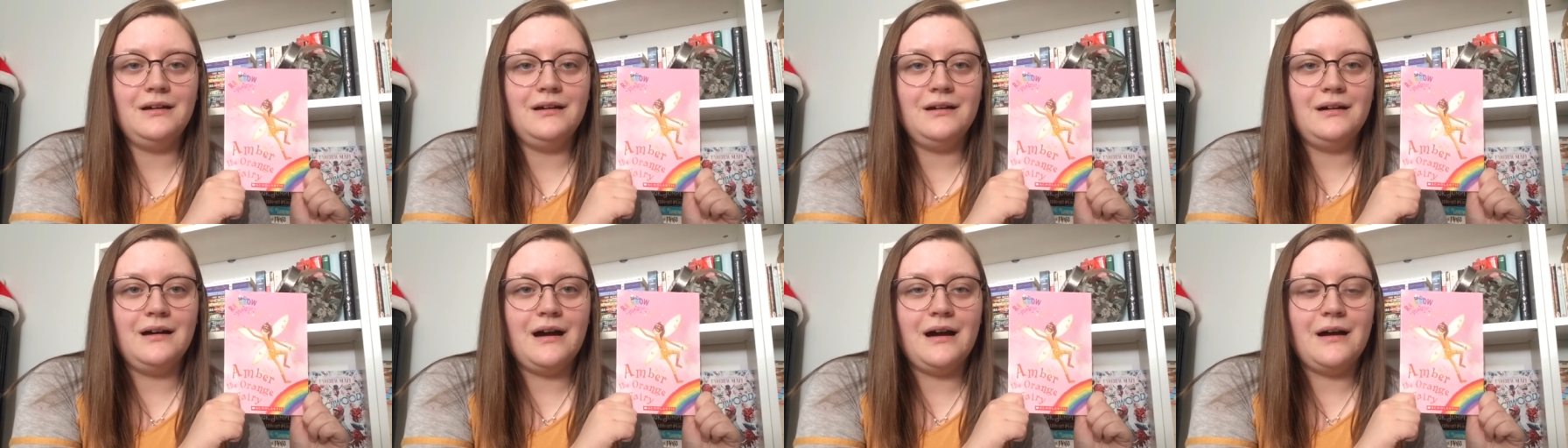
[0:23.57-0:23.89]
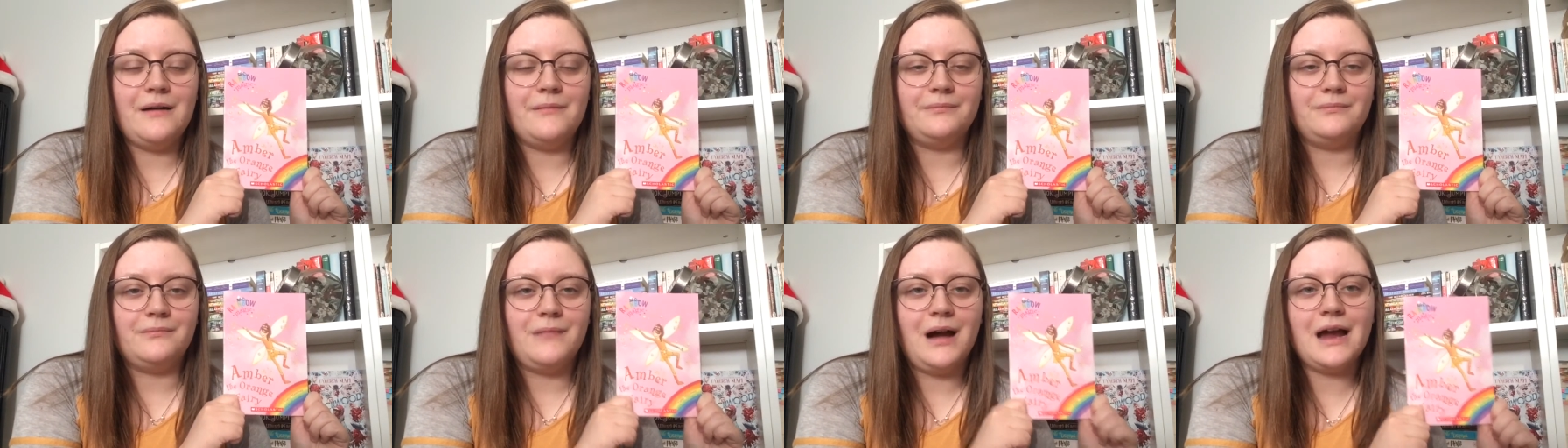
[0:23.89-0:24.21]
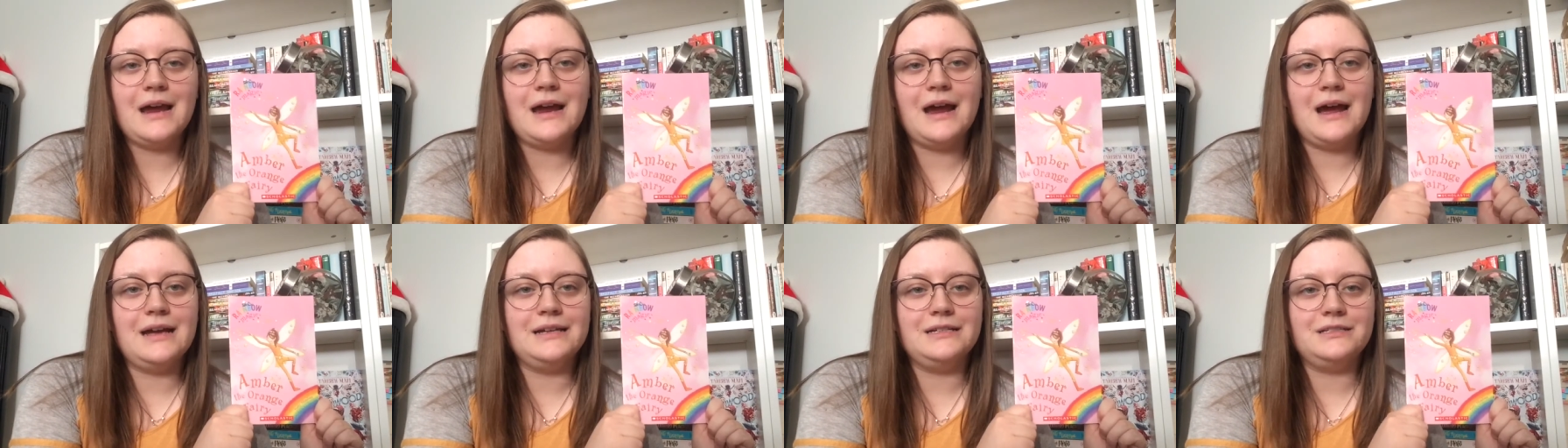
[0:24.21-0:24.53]

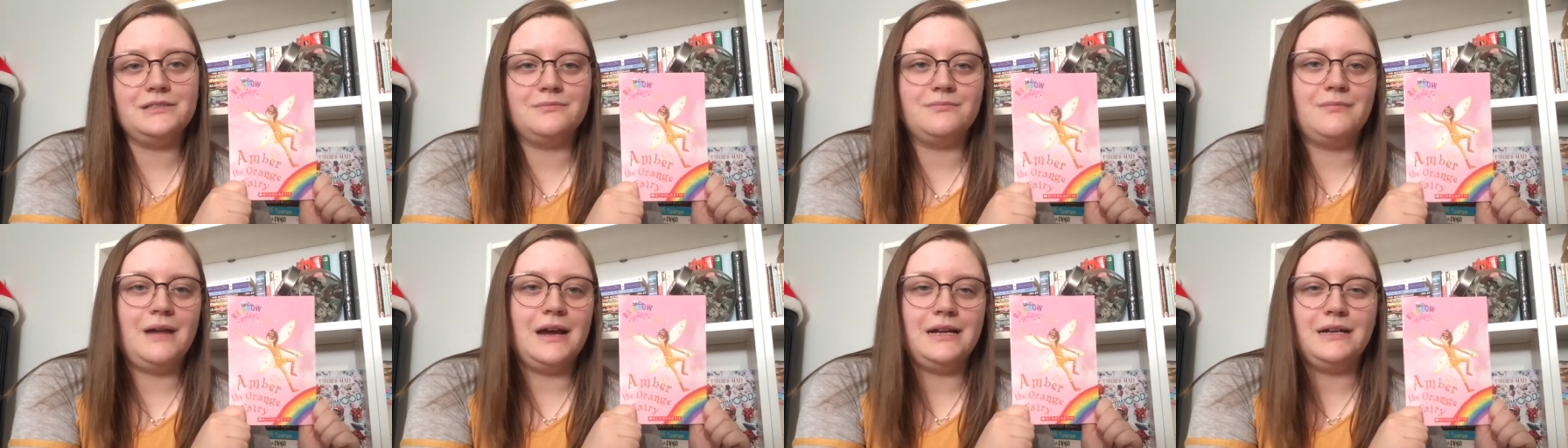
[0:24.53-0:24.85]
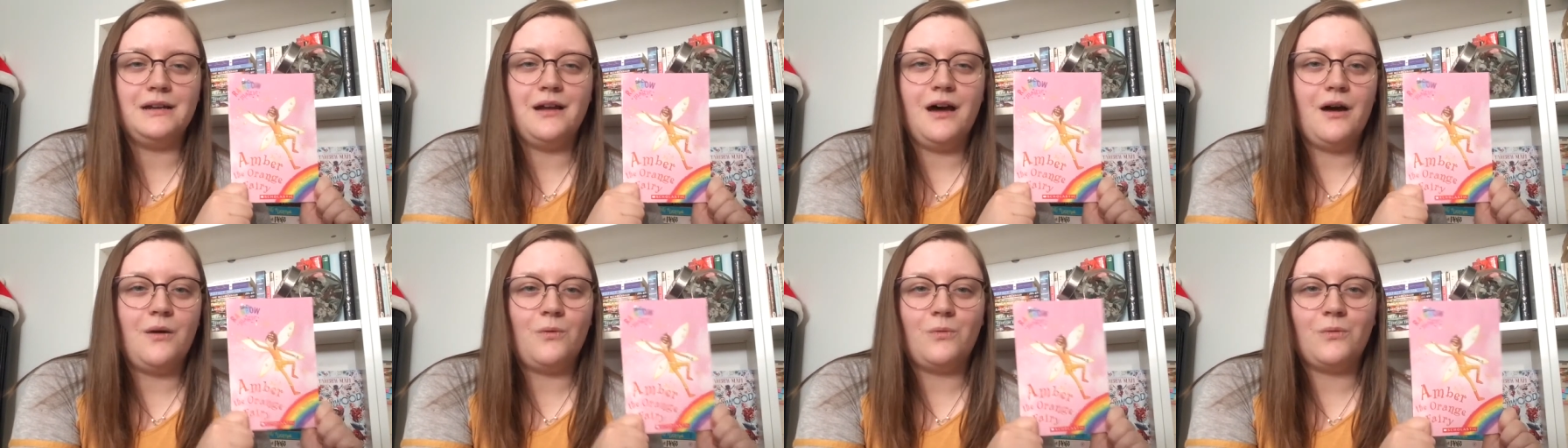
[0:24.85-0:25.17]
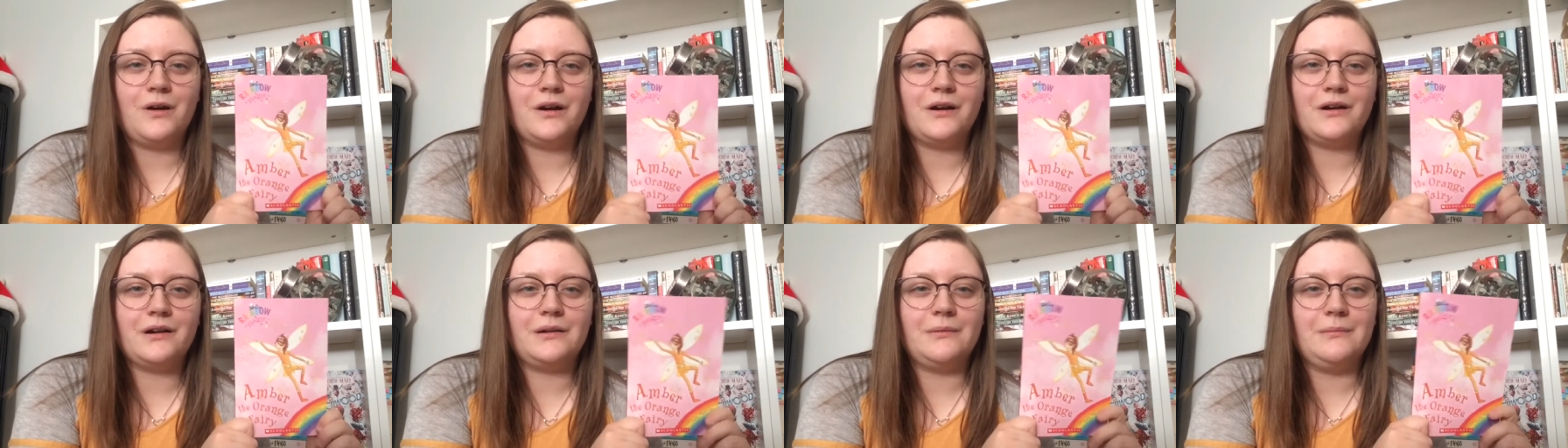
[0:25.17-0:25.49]
My eyes might not
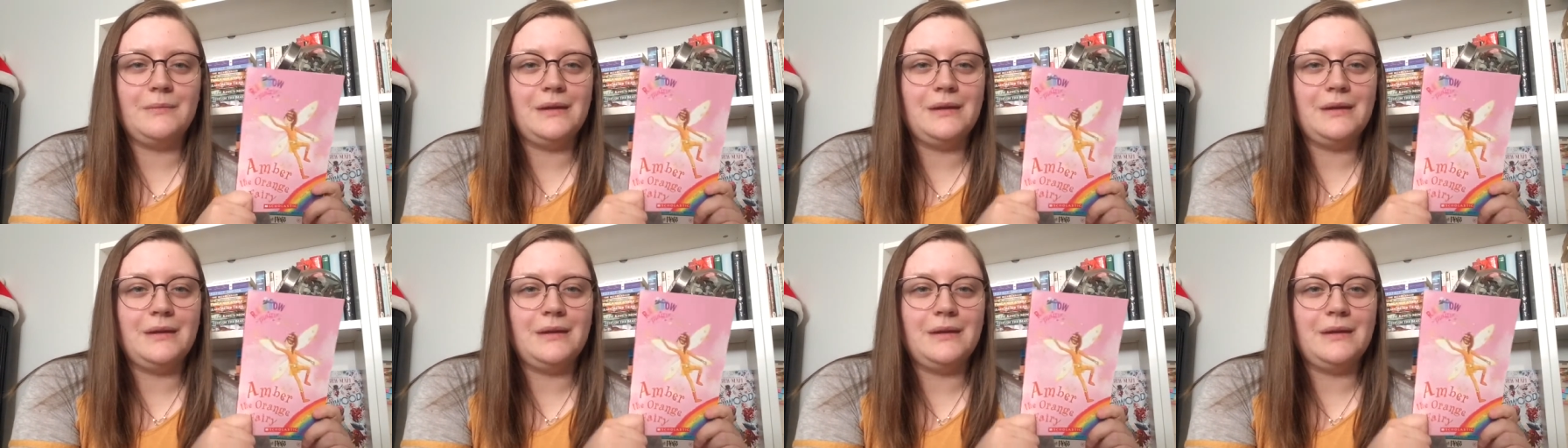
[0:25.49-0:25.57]
work.